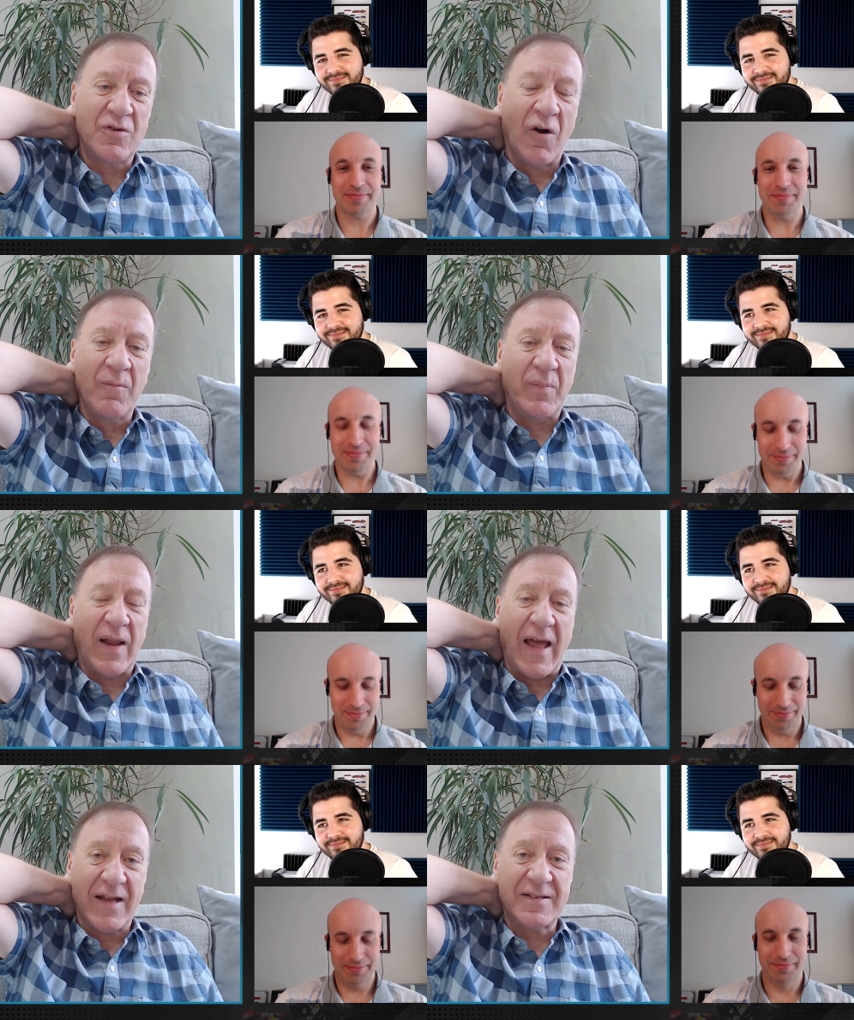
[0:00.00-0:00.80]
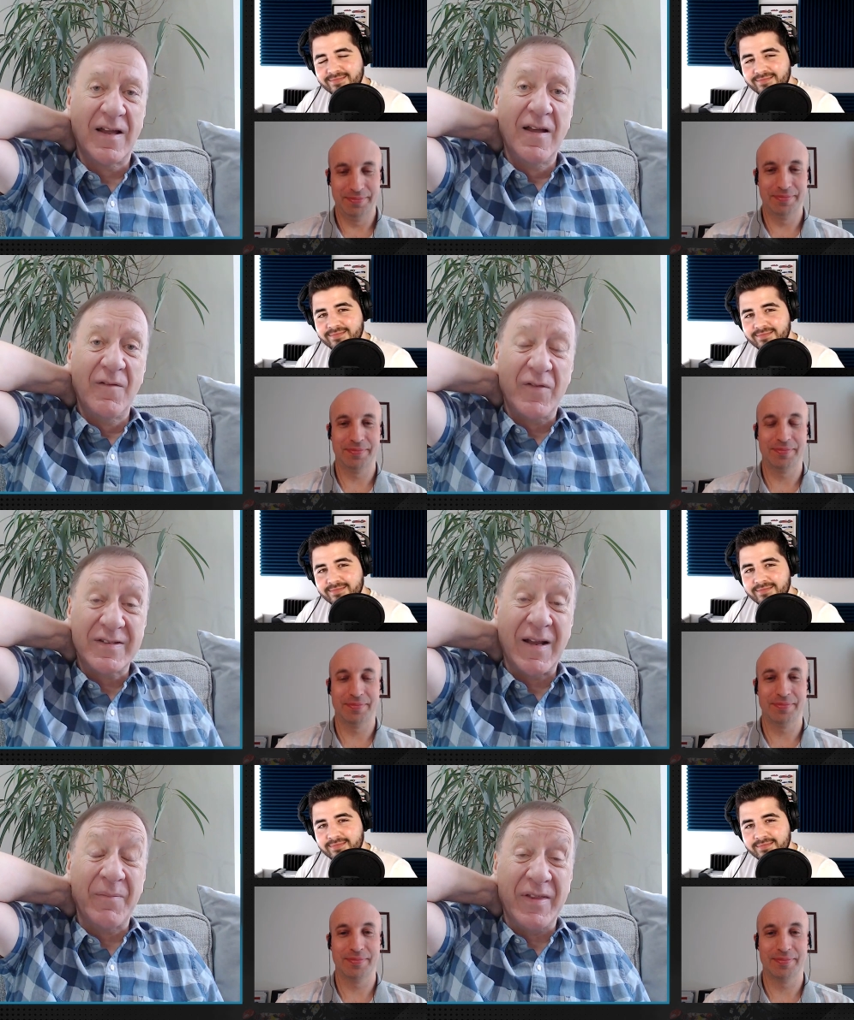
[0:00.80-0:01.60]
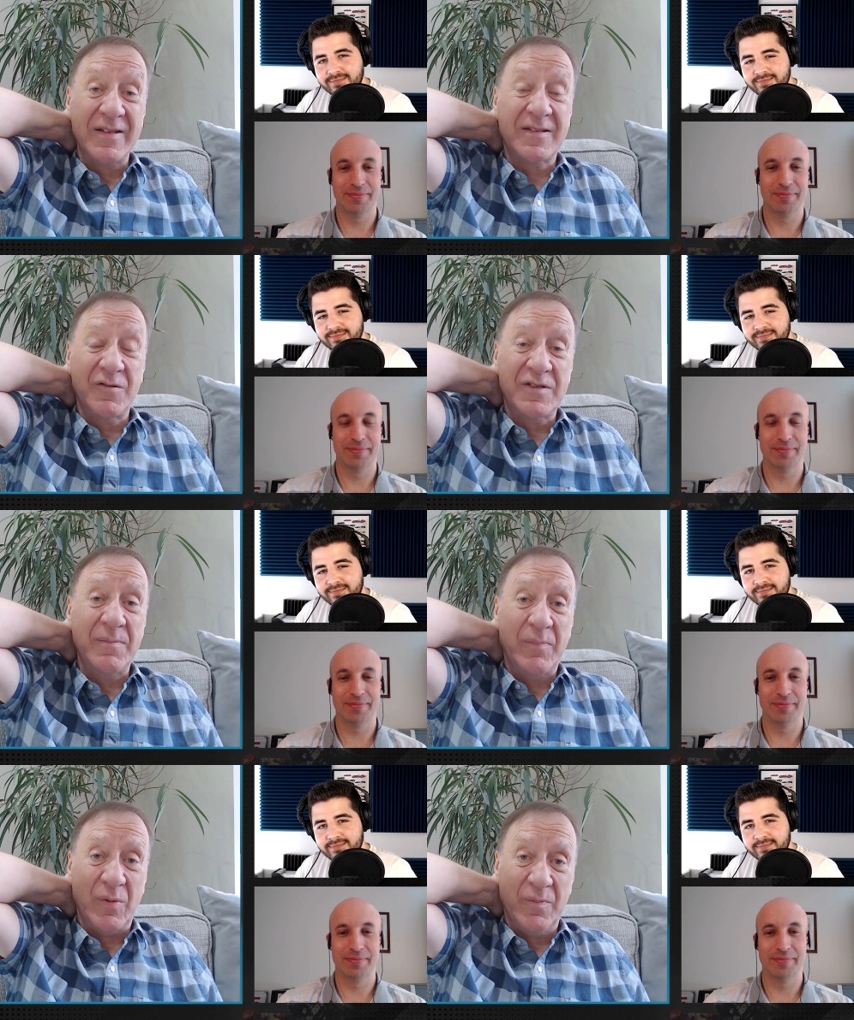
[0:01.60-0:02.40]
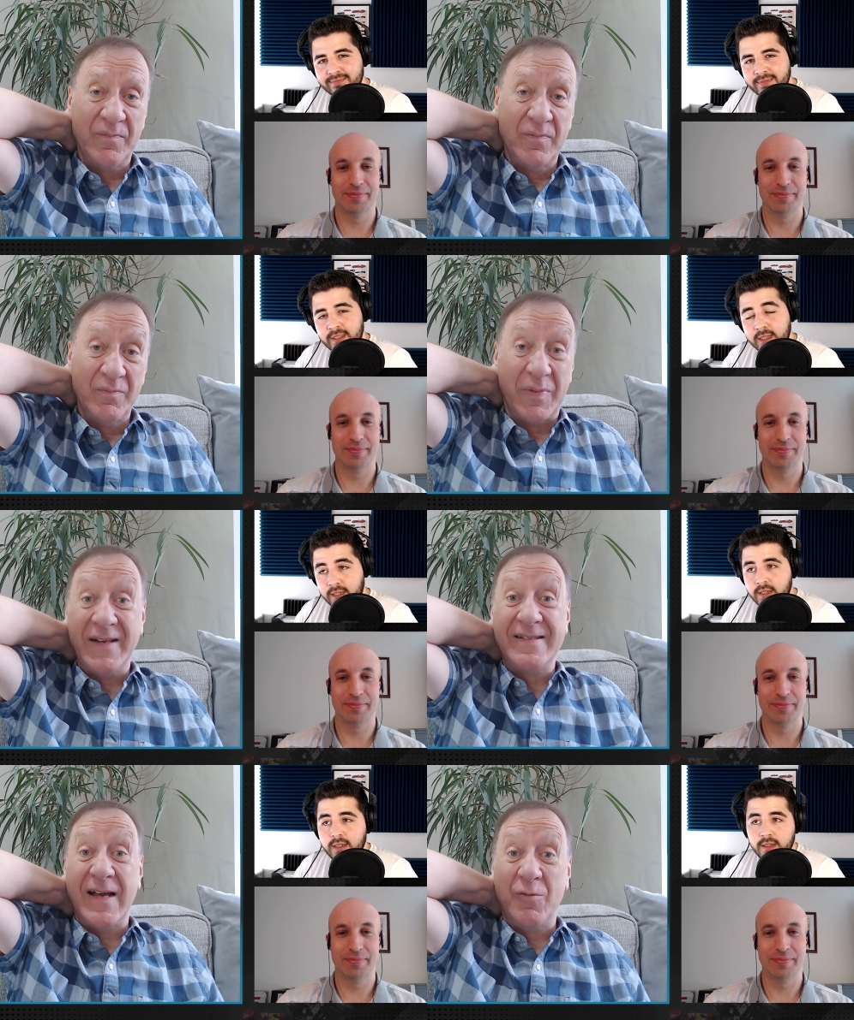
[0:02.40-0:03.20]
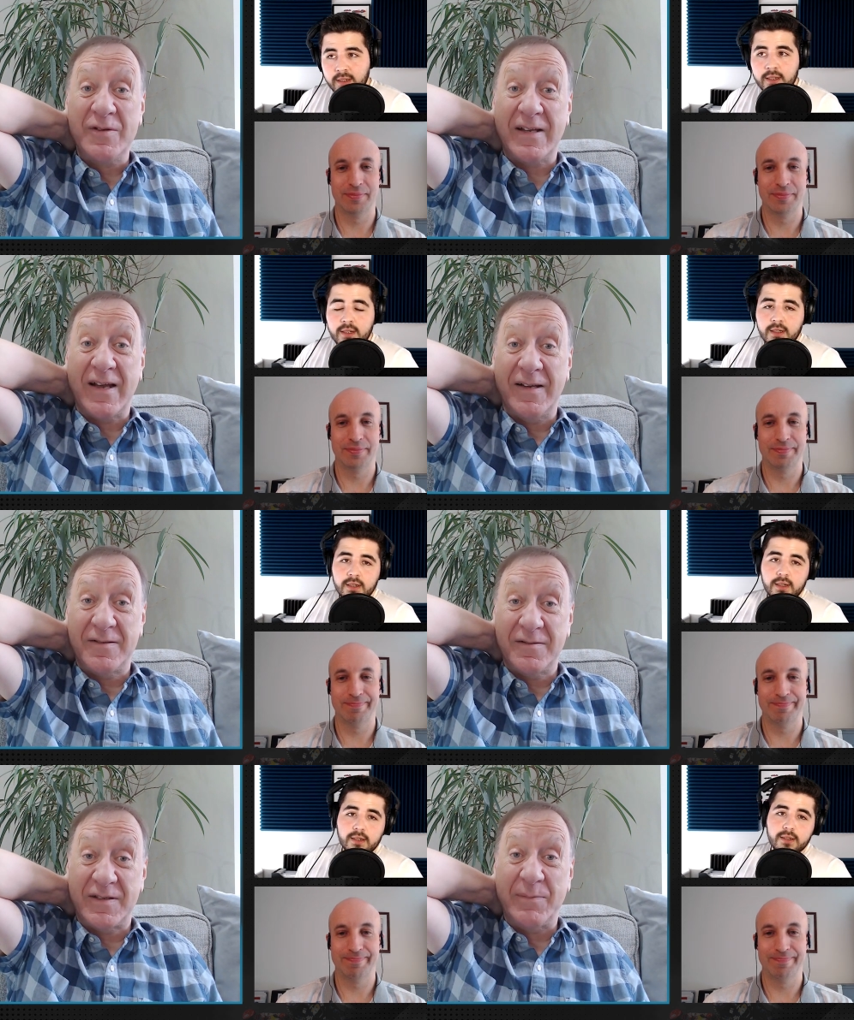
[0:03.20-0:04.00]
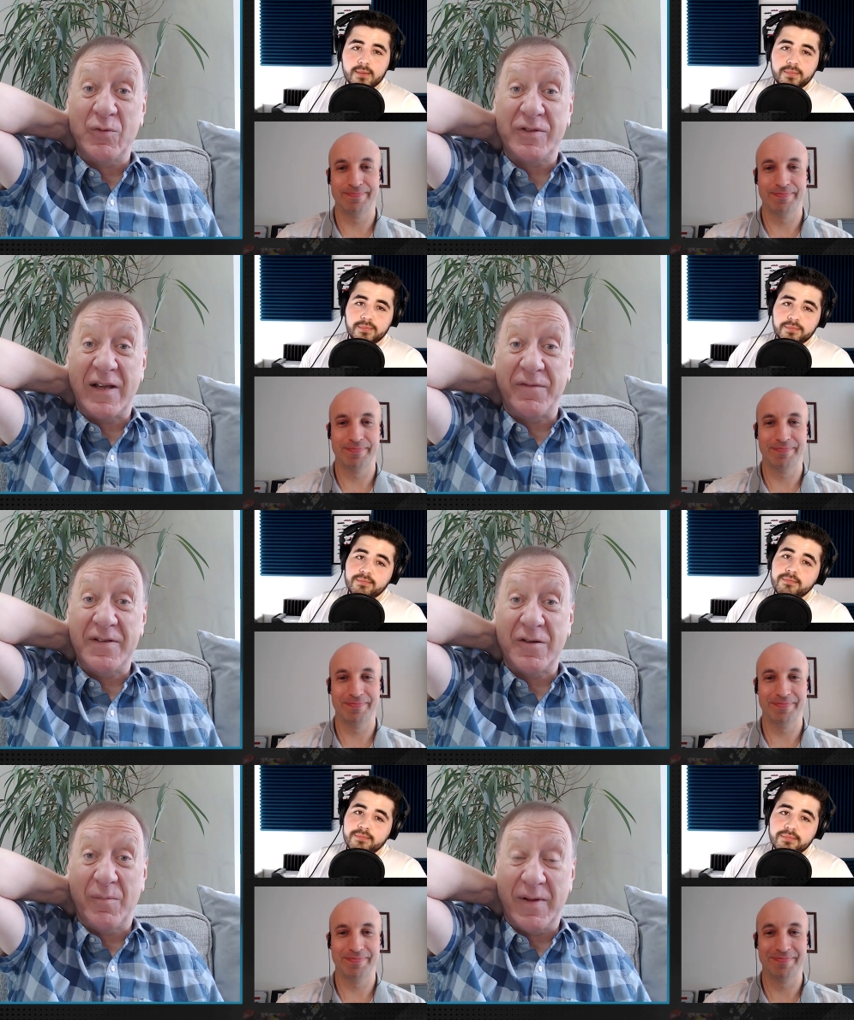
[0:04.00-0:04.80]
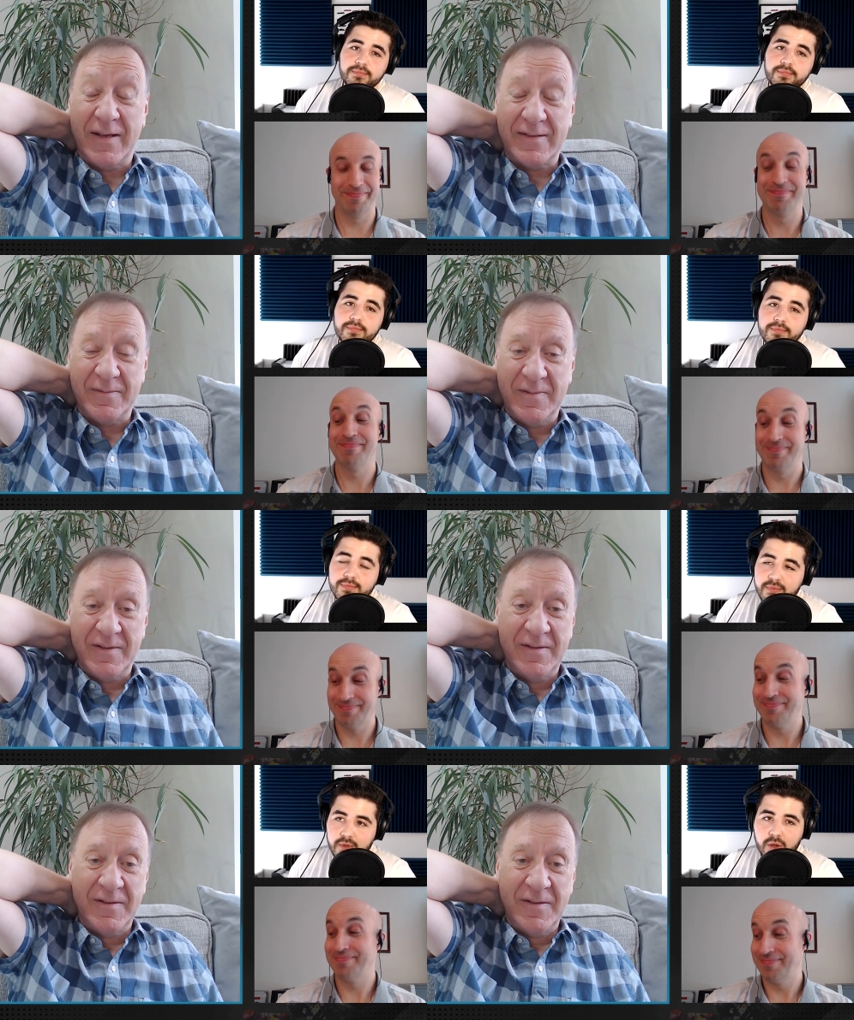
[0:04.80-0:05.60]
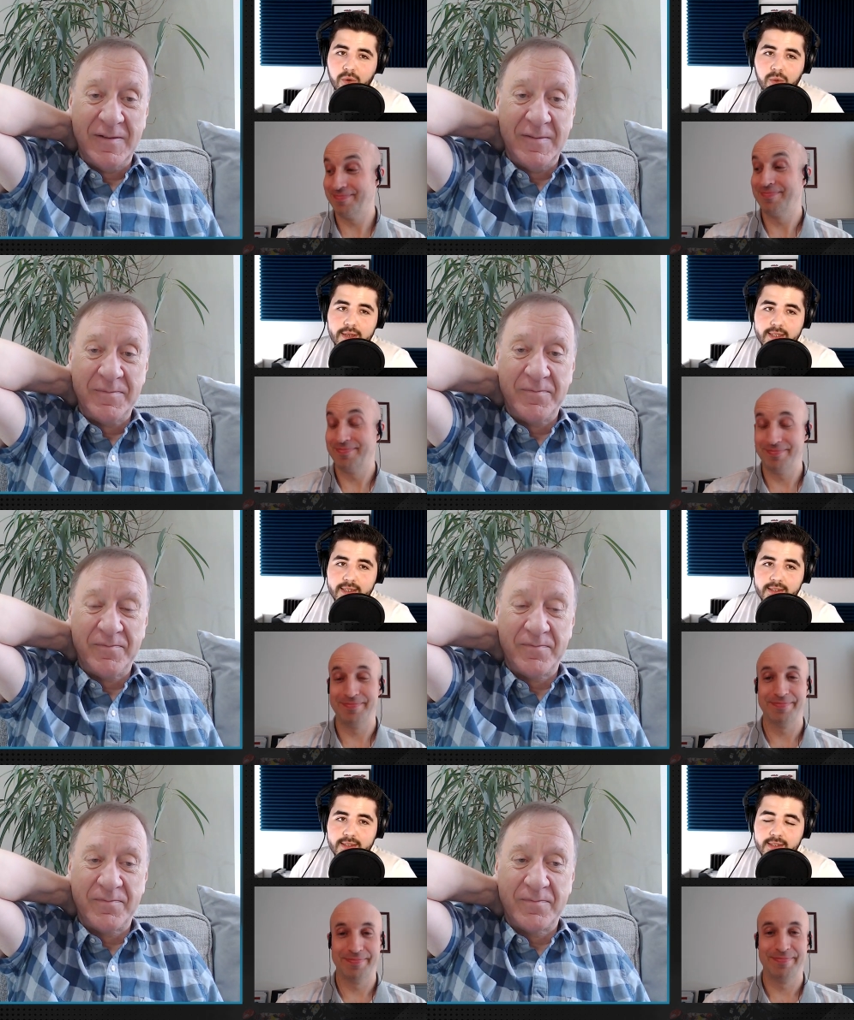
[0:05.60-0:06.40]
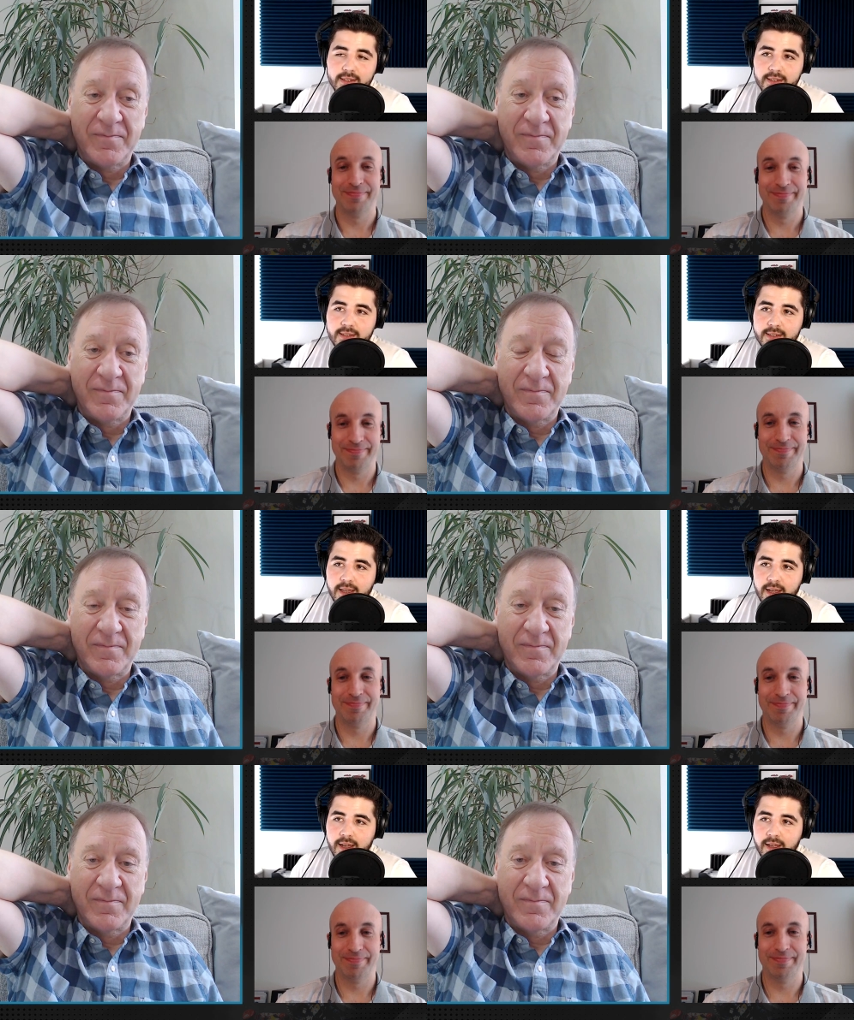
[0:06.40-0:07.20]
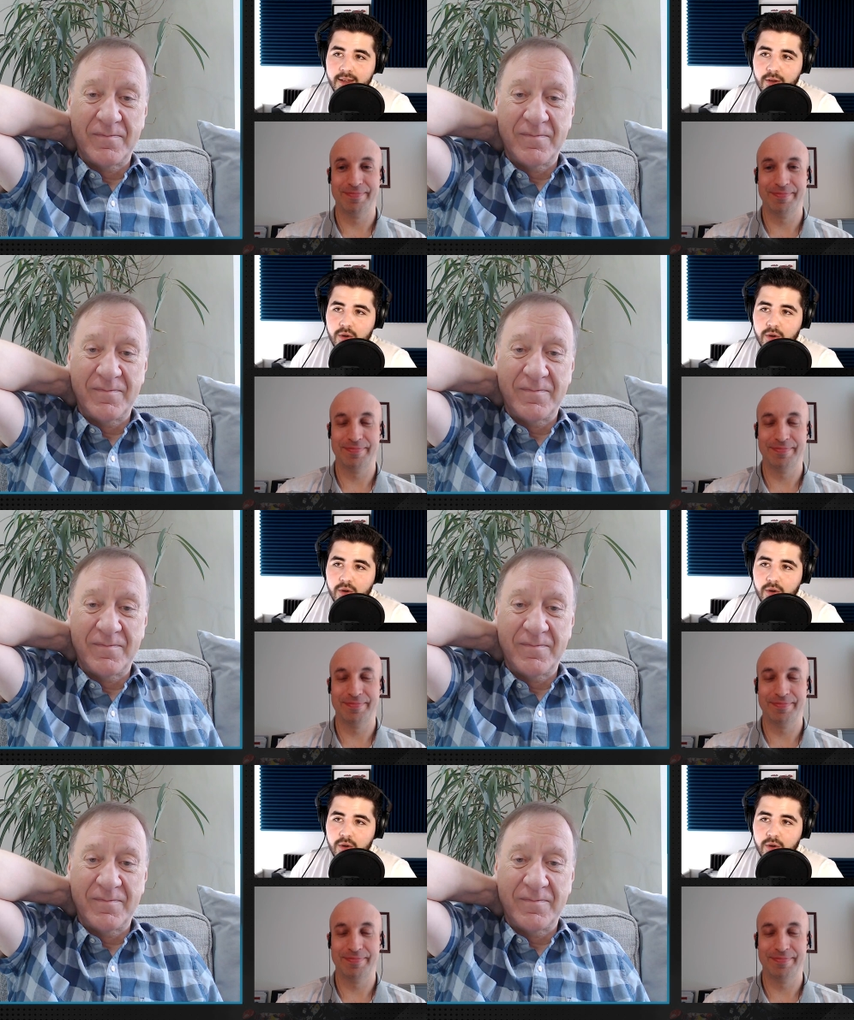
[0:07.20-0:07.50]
Speaker 1: so complex for something so simple. But isn't that always the case? Simple stuff is complex.
Speaker 2: Always is. It's uh, not